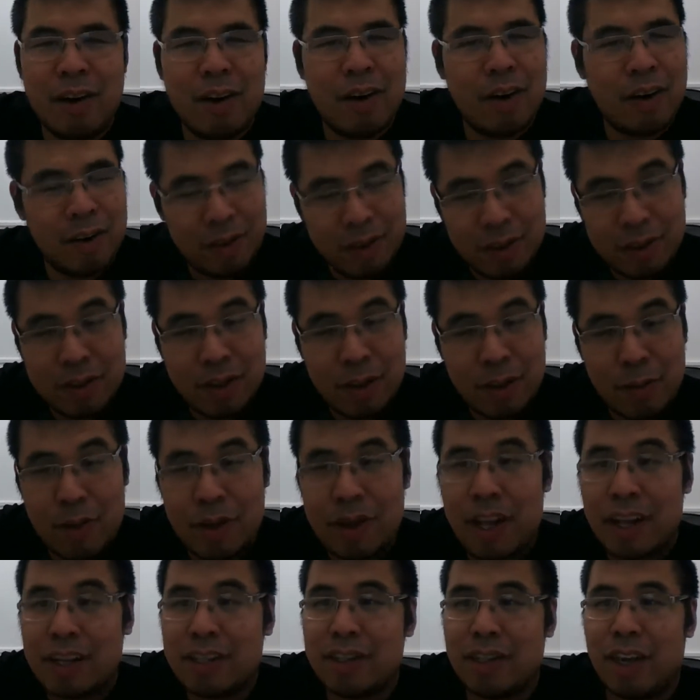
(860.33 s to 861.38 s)
or at least
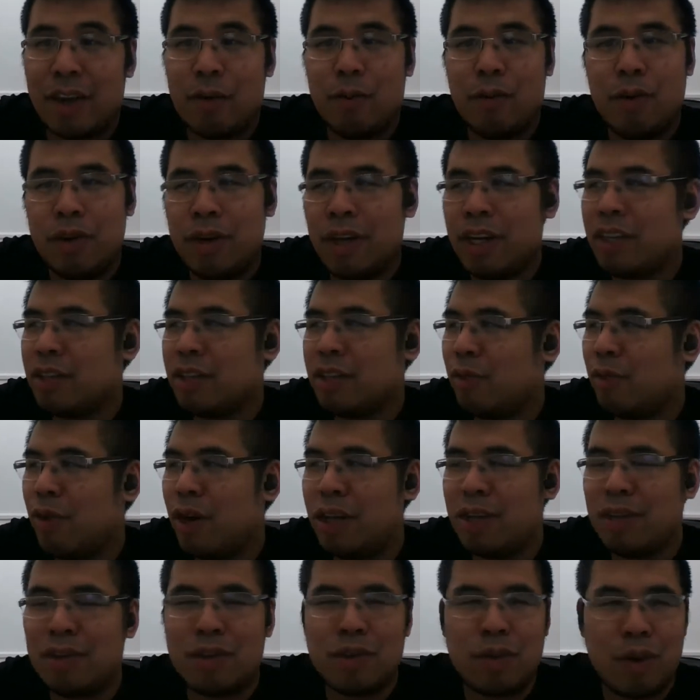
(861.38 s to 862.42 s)
someone that's willing to
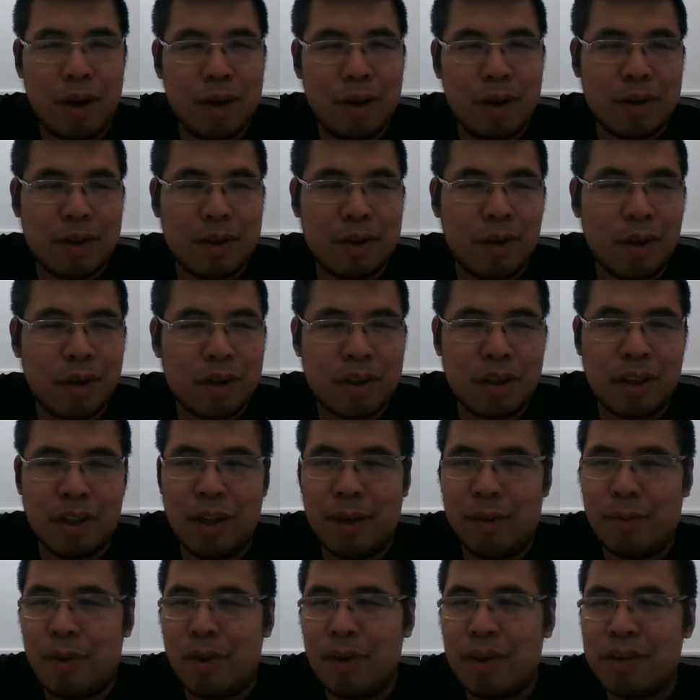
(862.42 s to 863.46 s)
write the scripts and crunch the
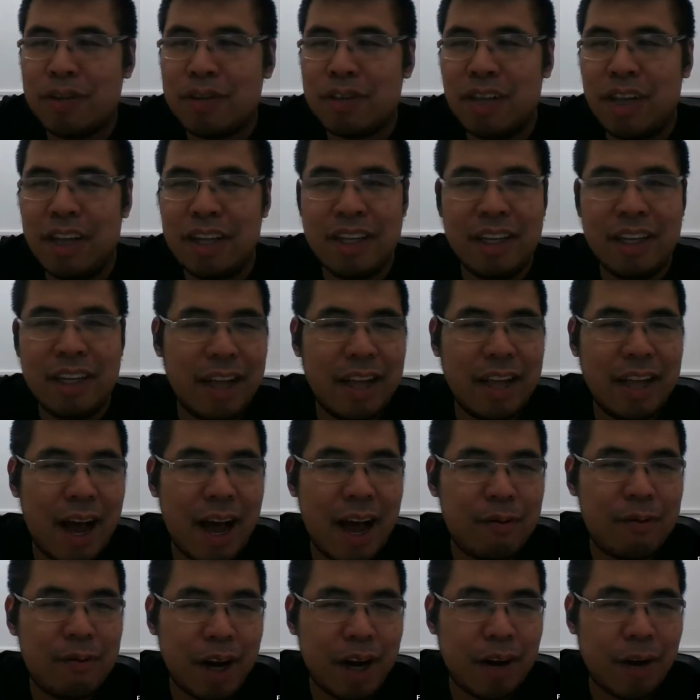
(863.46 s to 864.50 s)
numbers in the
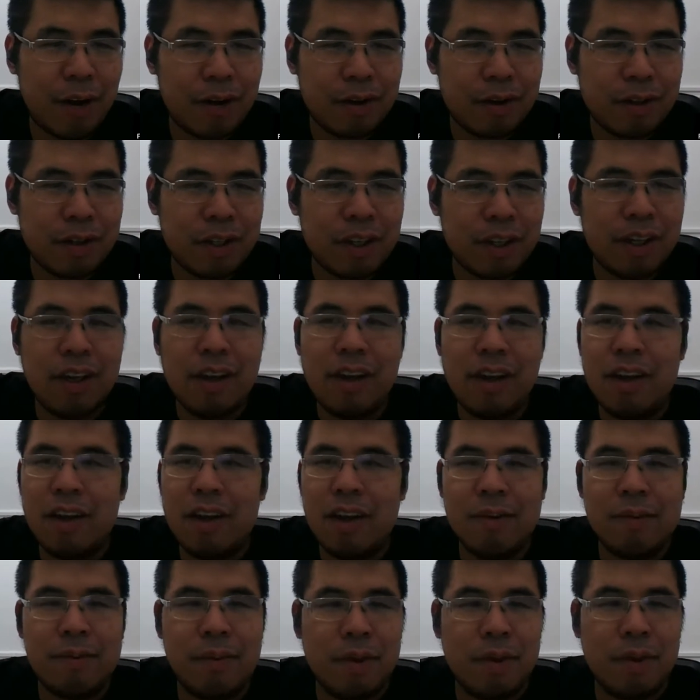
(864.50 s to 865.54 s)
lab. Frank Hardiston
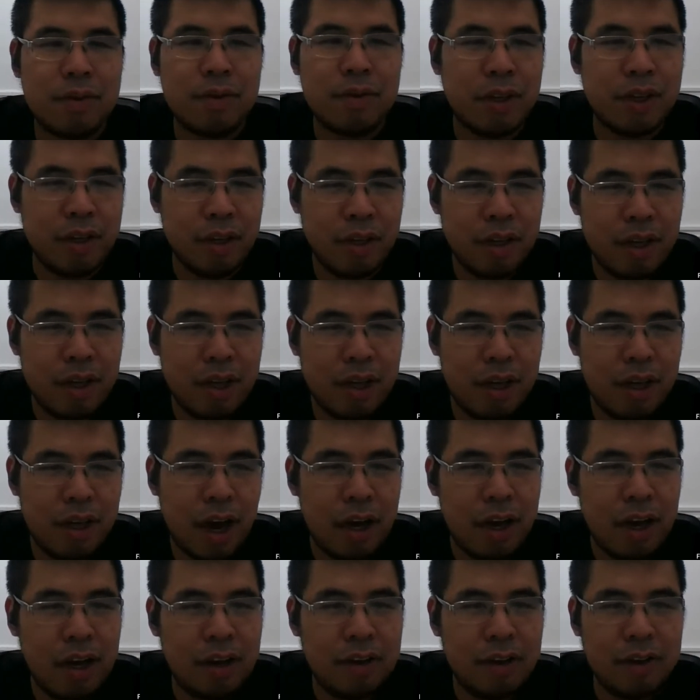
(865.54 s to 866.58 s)
posted
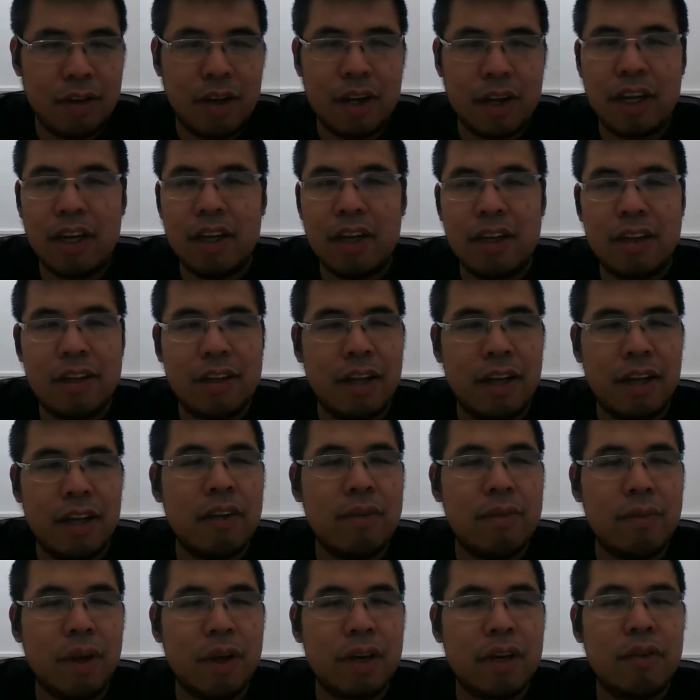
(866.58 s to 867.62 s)
the
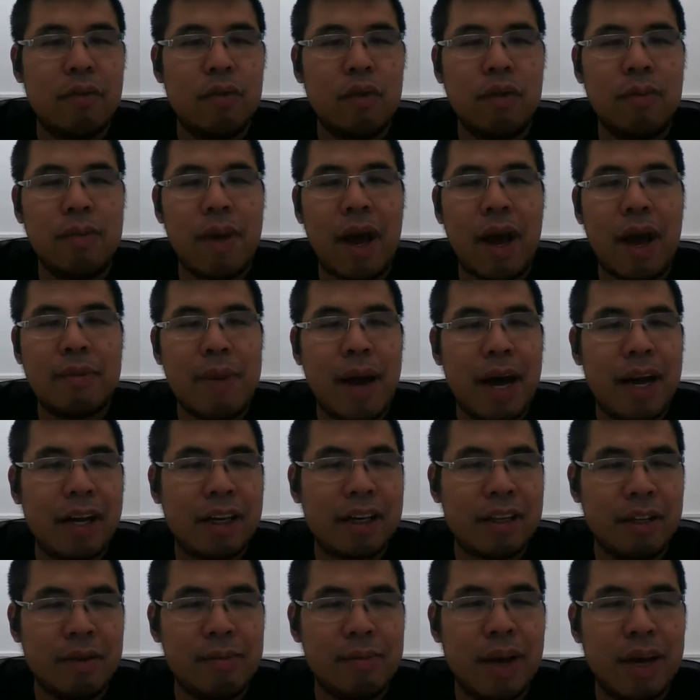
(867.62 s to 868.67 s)
London Mulligan rule
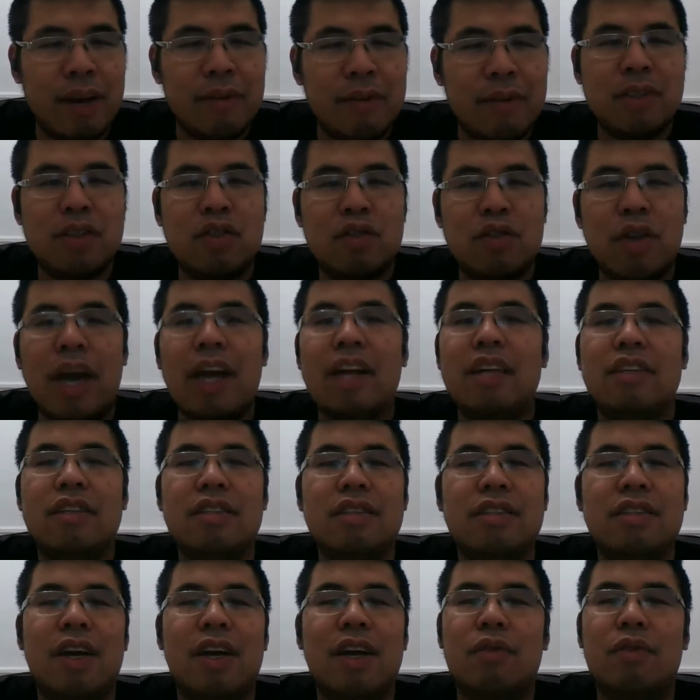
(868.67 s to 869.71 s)
mathematically benefits
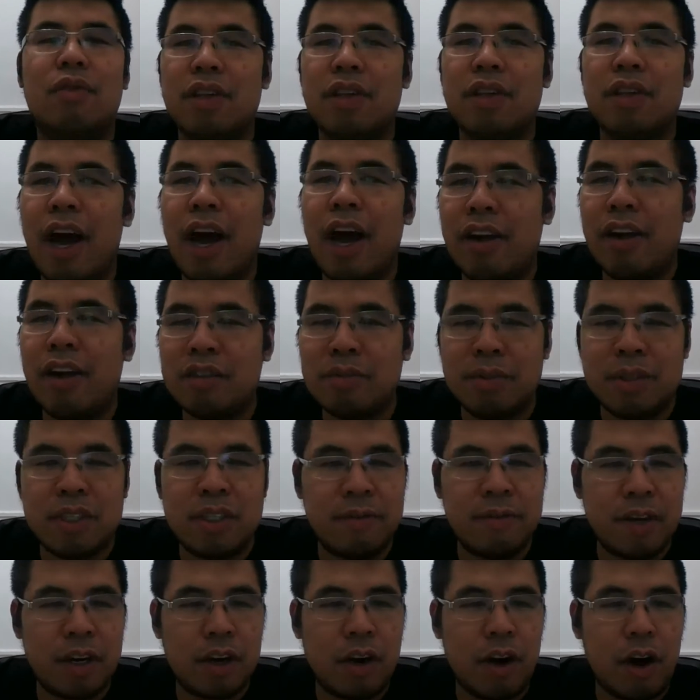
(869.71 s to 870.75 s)
strategies that rely on
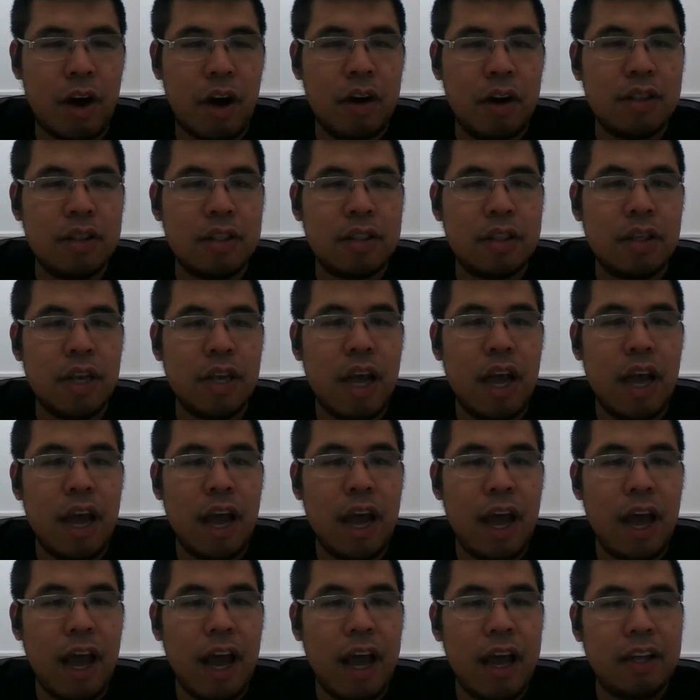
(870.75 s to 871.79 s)
specific cards,
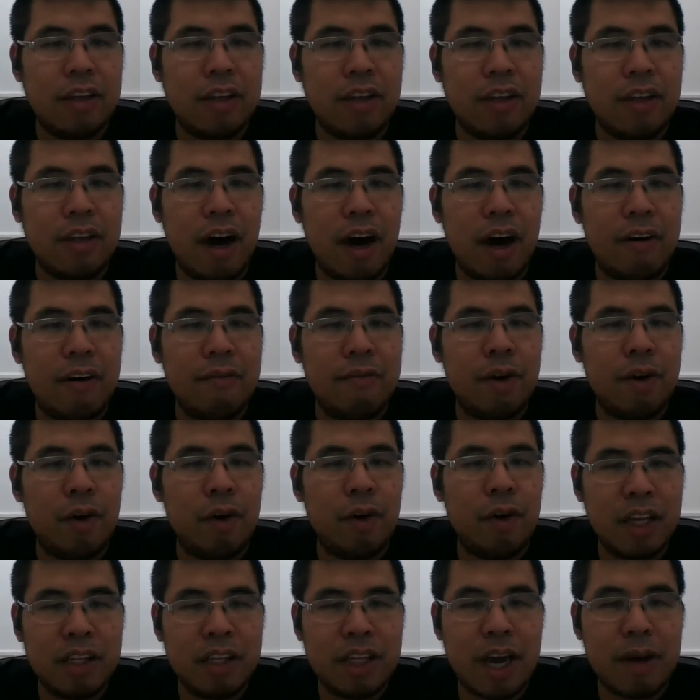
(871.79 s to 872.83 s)
and
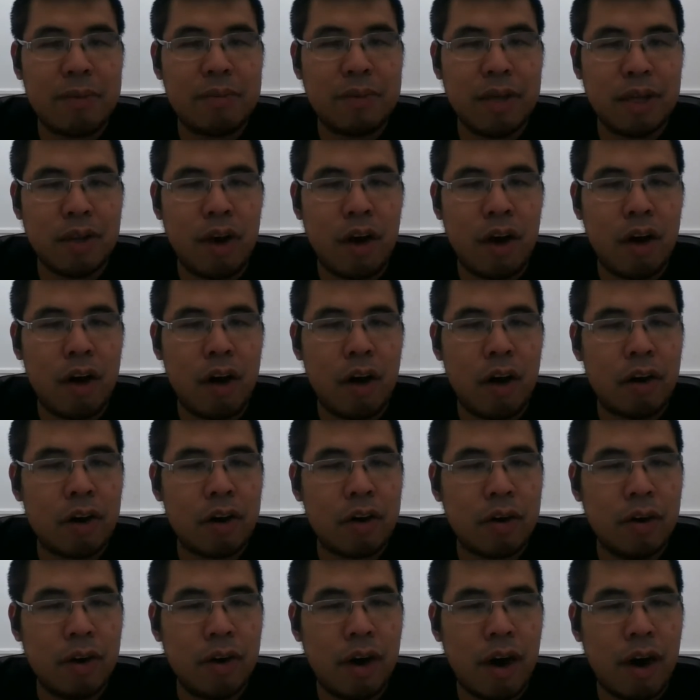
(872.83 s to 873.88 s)
very in-depth and long
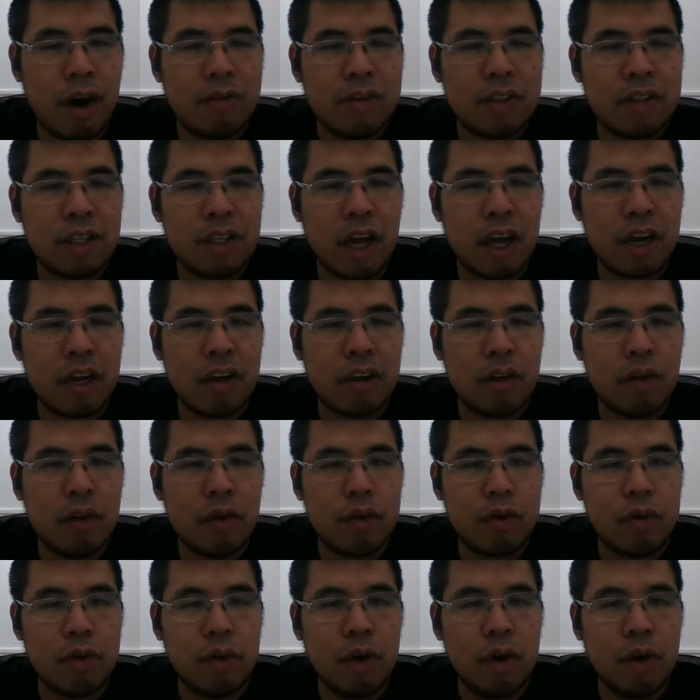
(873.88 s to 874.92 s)
article. Obviously not going to go
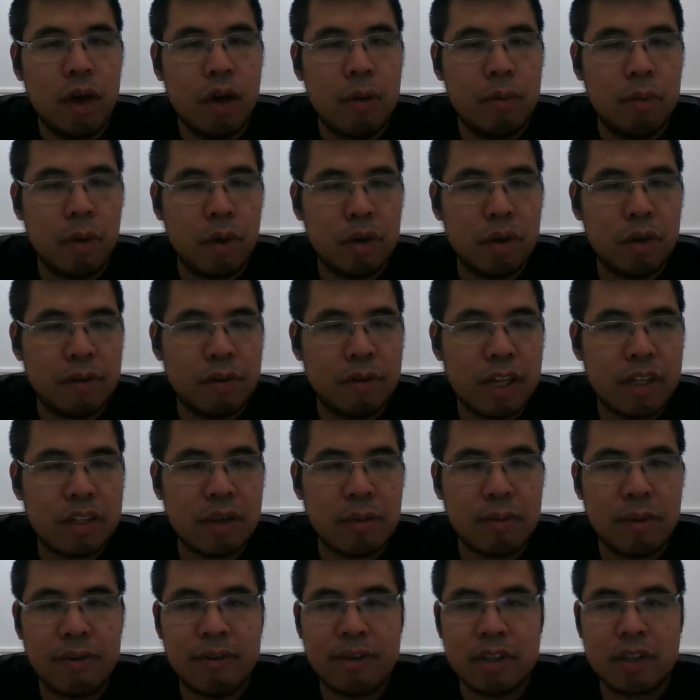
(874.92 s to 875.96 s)
through most of it.
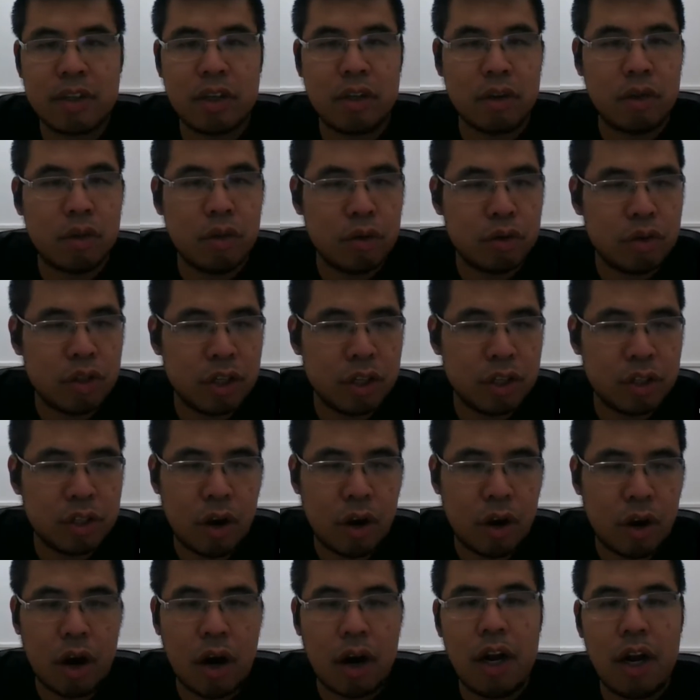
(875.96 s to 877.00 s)
Some of its conclusions
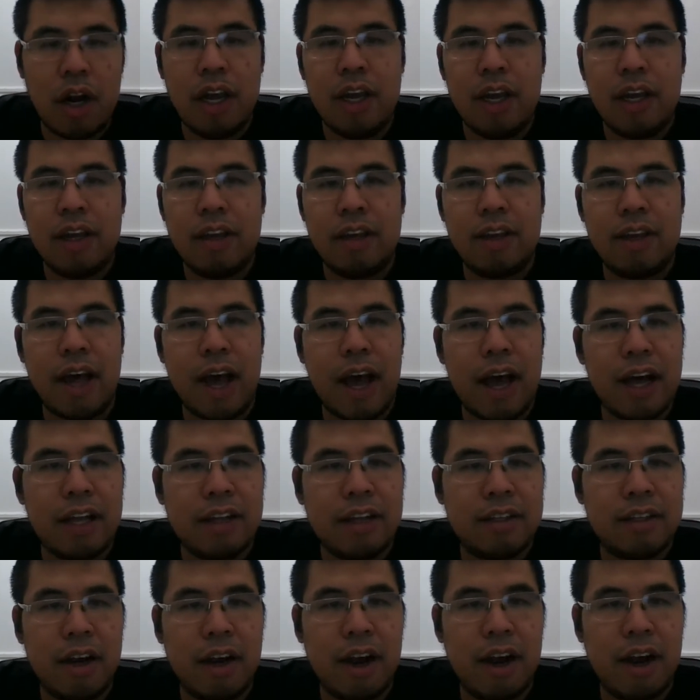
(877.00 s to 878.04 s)
are that